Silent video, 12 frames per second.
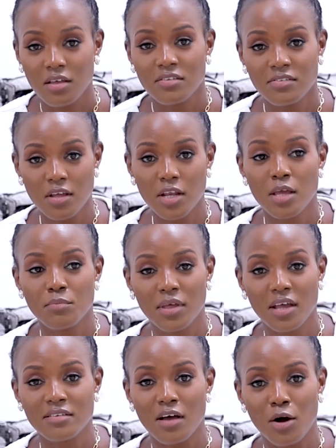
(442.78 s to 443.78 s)
seen him
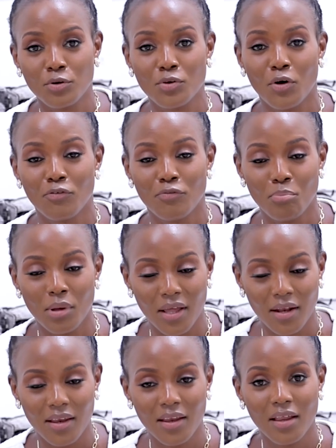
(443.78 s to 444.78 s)
get out of
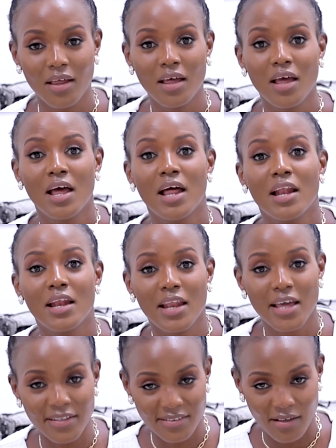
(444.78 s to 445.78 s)
bed
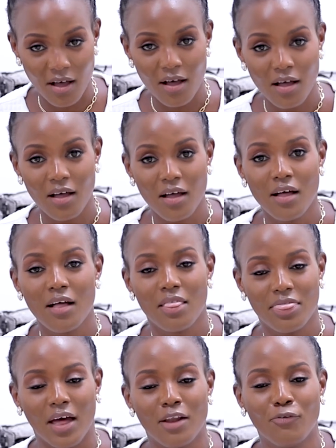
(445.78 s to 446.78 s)
later
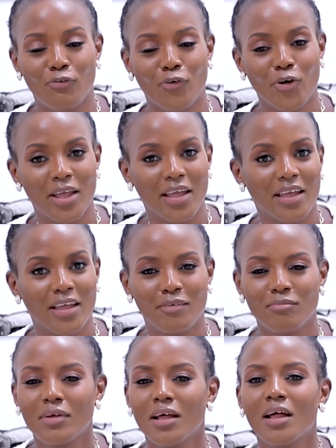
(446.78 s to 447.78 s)
than 4 a.m.